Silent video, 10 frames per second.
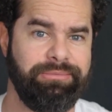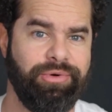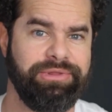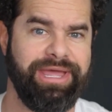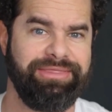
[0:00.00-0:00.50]
The
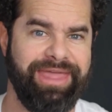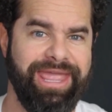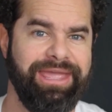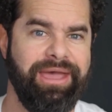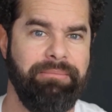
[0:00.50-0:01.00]
more that
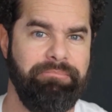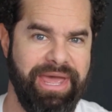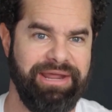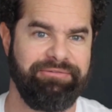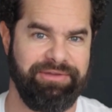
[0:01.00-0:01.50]
they
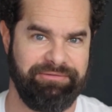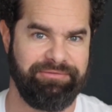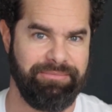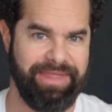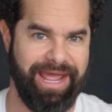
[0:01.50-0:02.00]
benefit
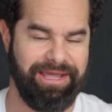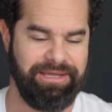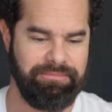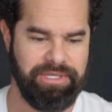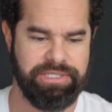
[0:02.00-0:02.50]
from that
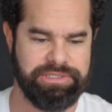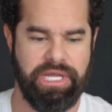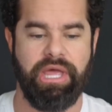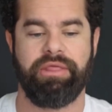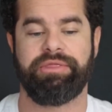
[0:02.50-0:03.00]
because
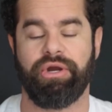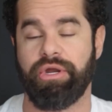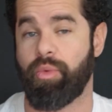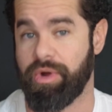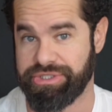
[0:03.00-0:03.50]
they're
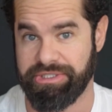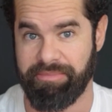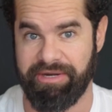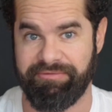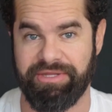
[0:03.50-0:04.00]
going to want you to
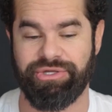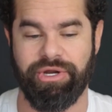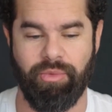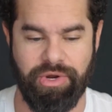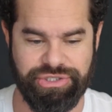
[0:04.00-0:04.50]
benefit. They're
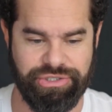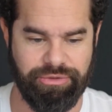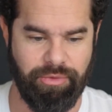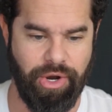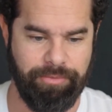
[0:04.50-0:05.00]
going to want you to
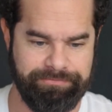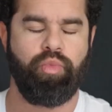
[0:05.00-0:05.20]
grow.